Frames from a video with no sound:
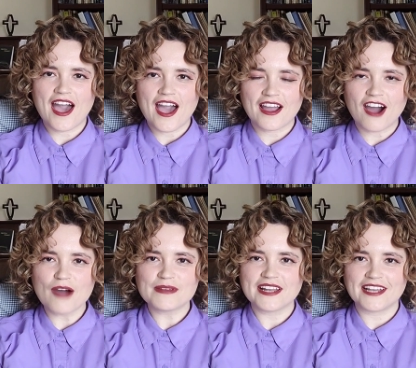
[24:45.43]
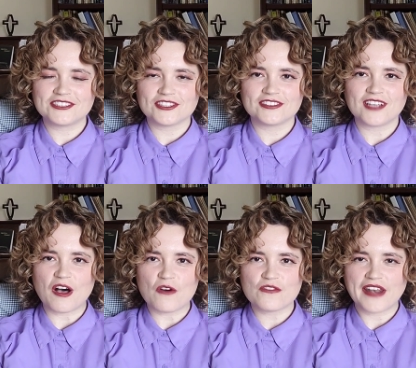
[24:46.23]
accommodate
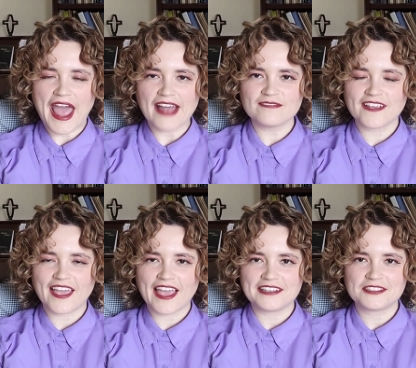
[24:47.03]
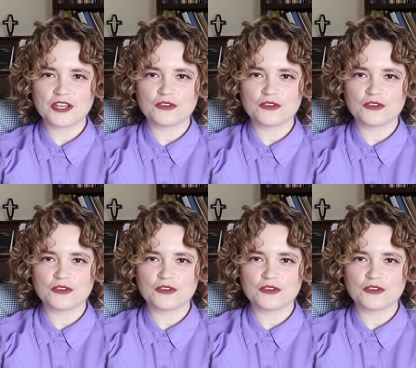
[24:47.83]
yourself and advocate